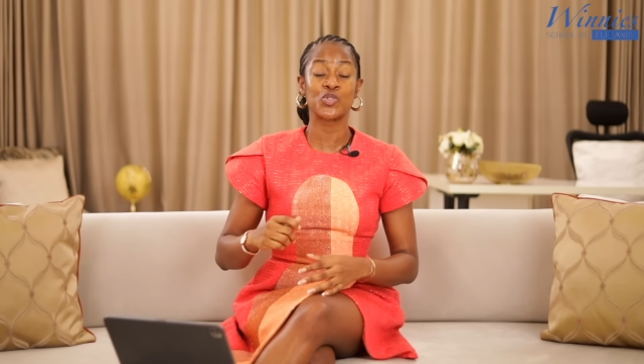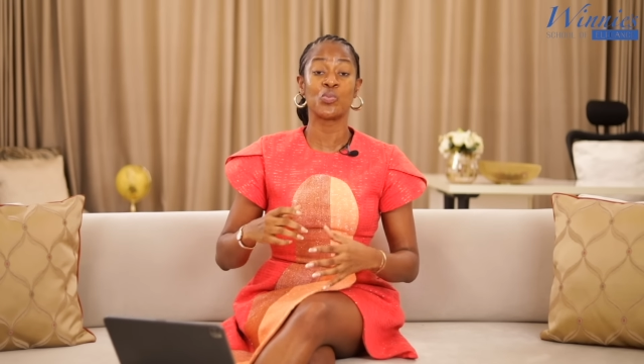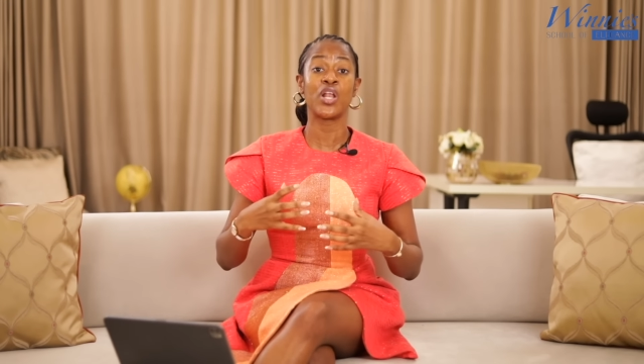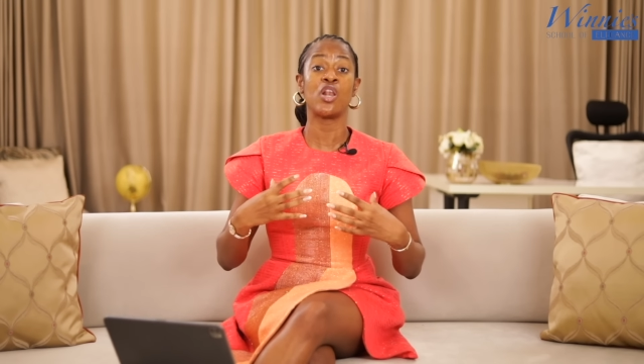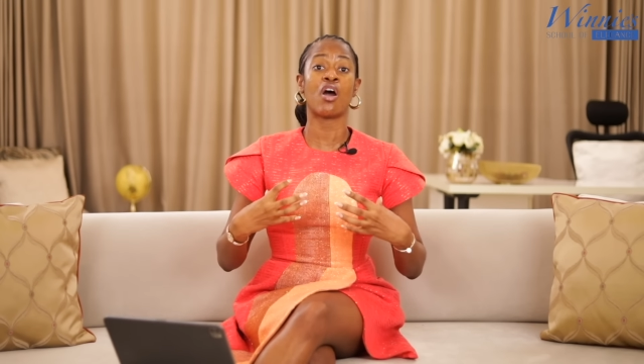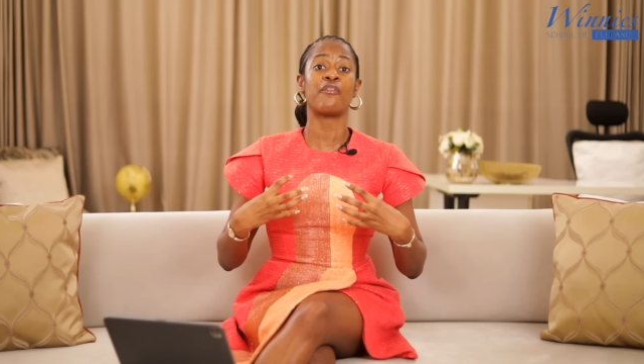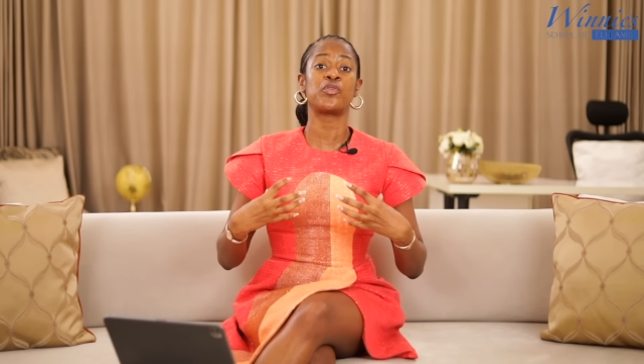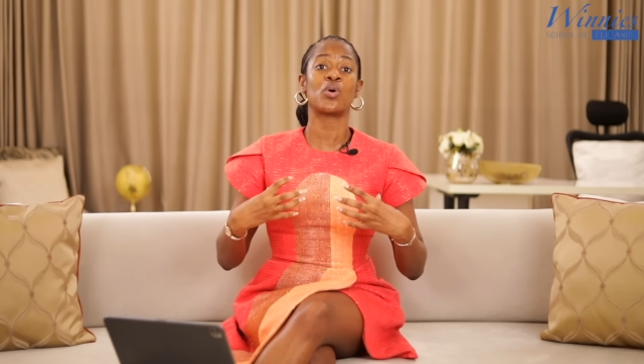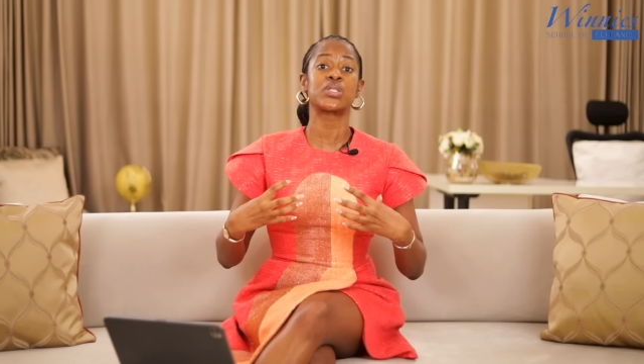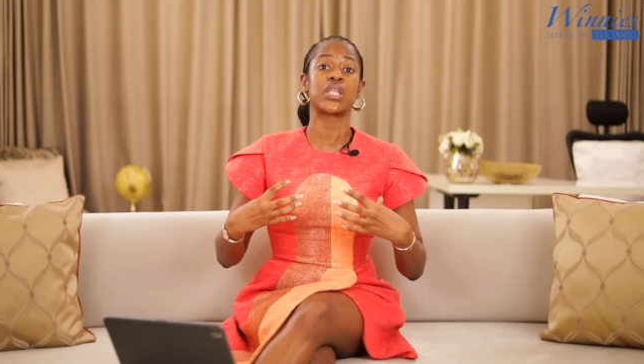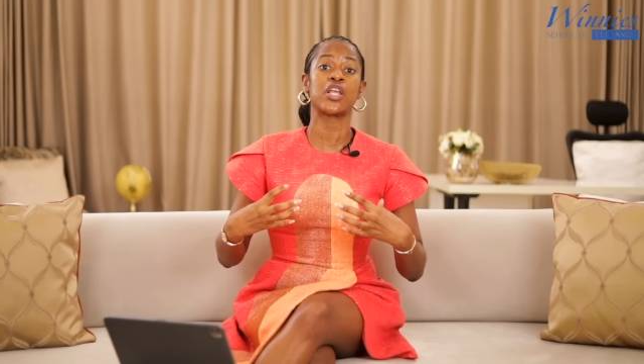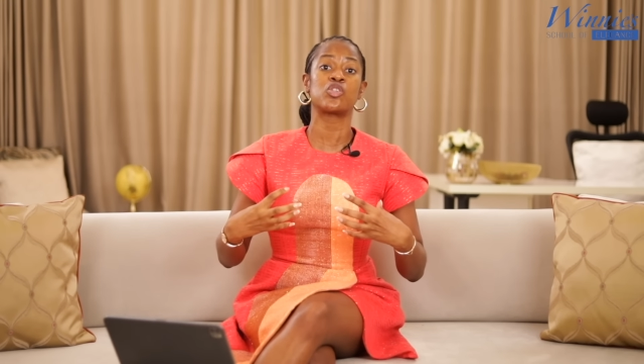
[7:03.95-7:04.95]
We love those
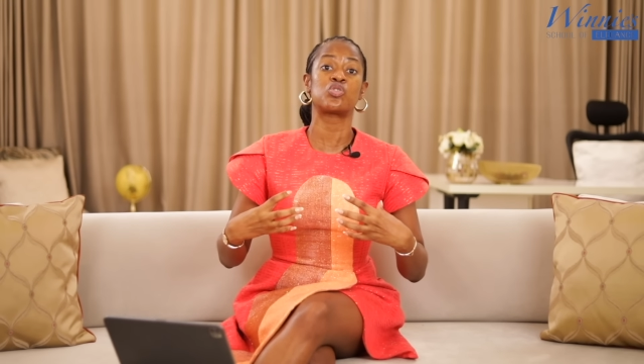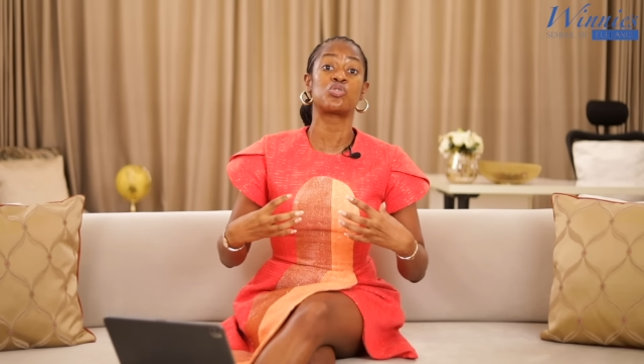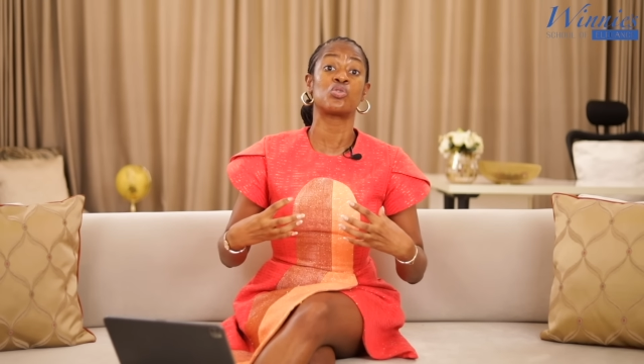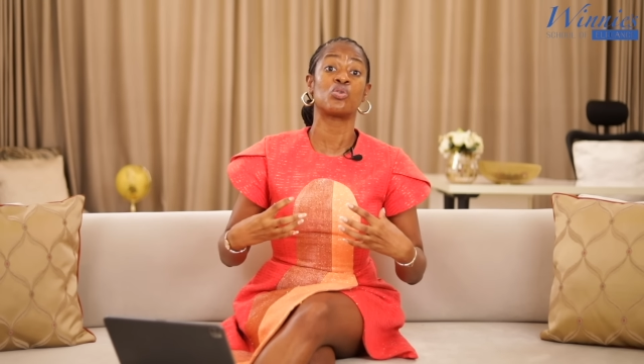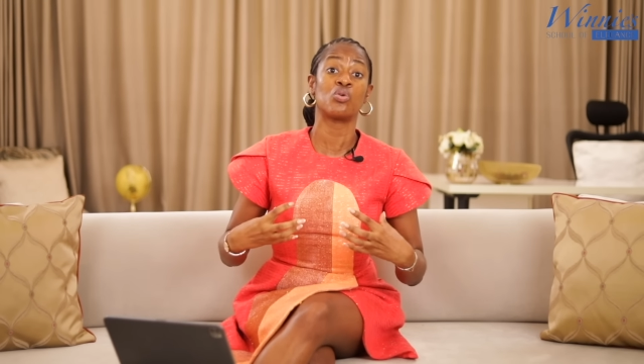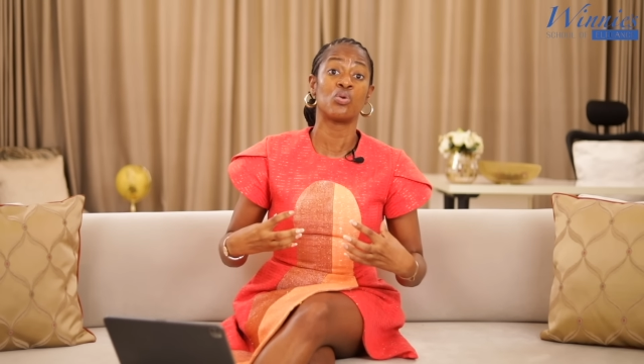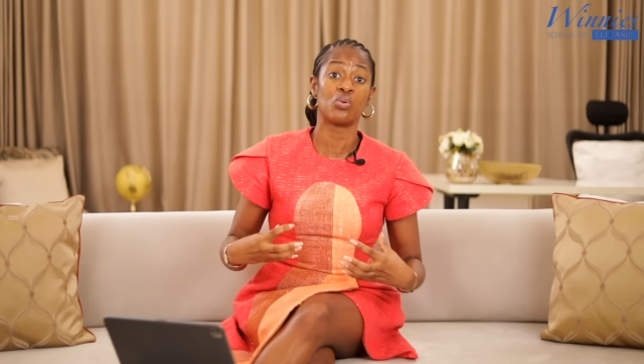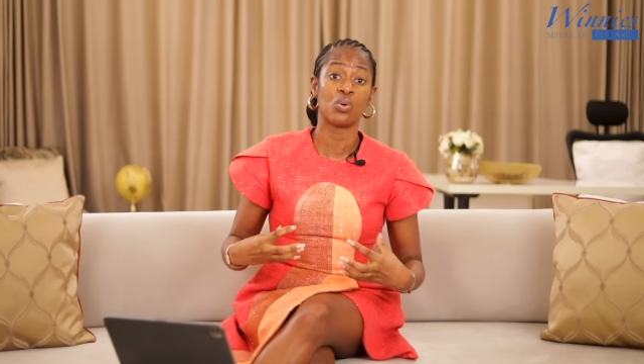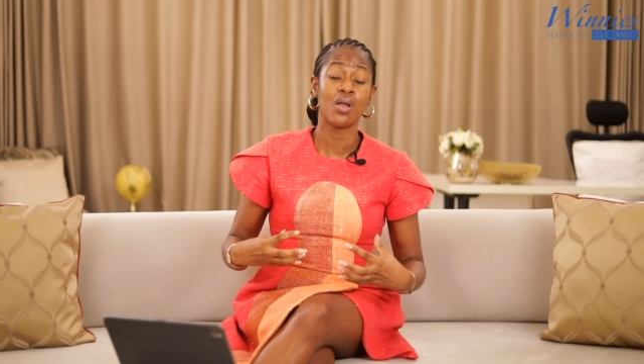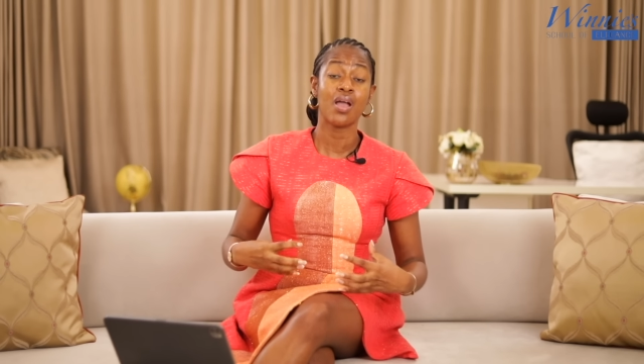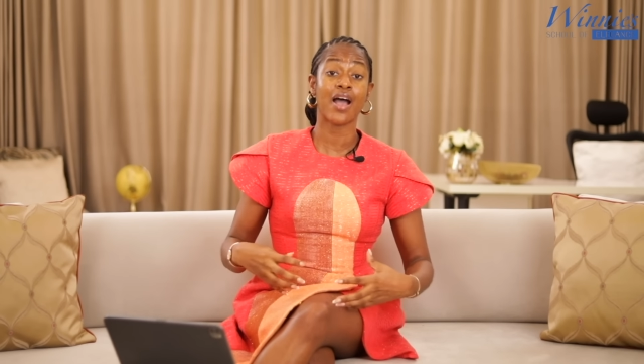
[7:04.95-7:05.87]
things too.